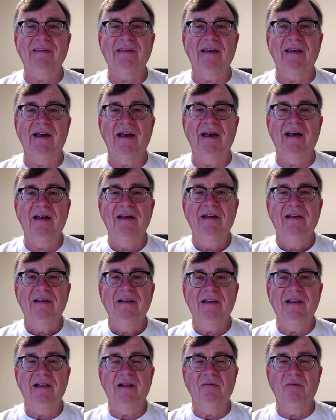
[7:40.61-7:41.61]
Uh,
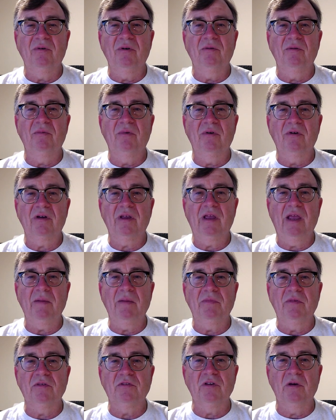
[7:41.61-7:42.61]
you know, we'll, we'll
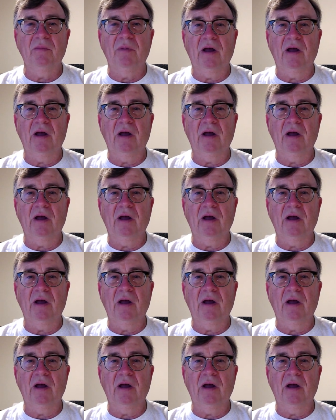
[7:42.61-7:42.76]
keep this up.